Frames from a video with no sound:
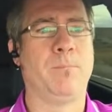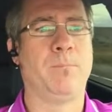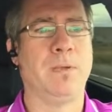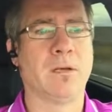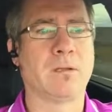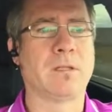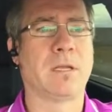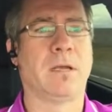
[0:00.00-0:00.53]

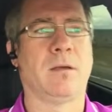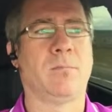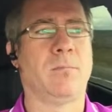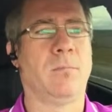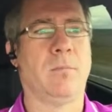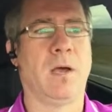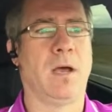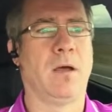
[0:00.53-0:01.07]
build a,
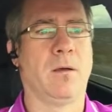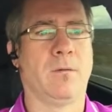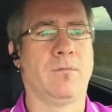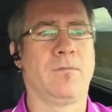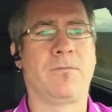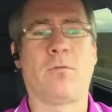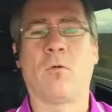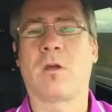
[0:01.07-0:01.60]
a
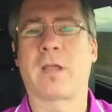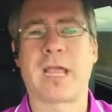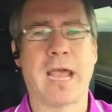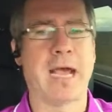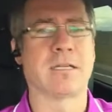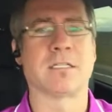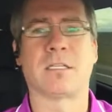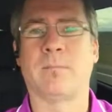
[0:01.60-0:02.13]

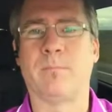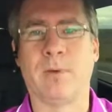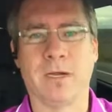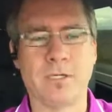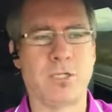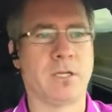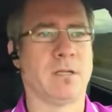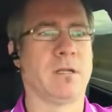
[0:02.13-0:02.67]
forecast, a
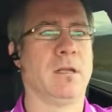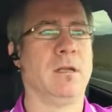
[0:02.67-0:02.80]
budget.